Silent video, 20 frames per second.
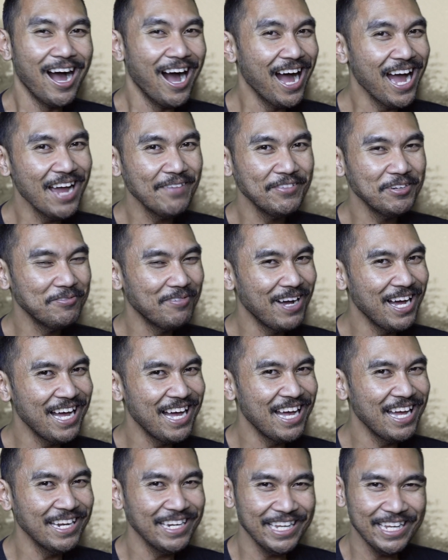Hi
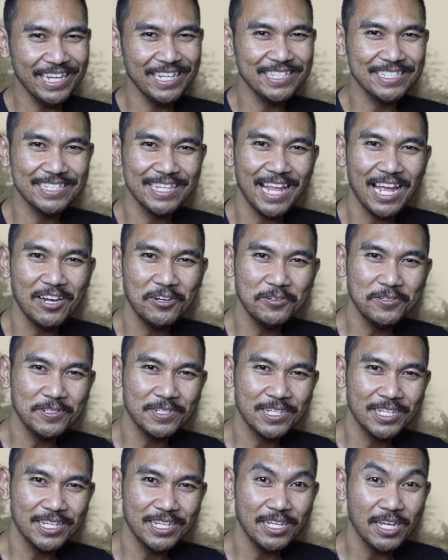everyone, it's
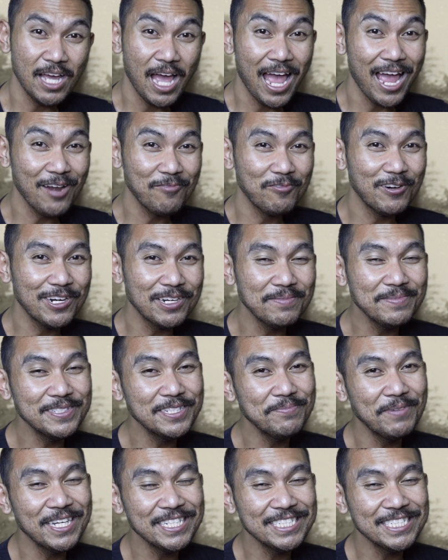Laluca and welcome to my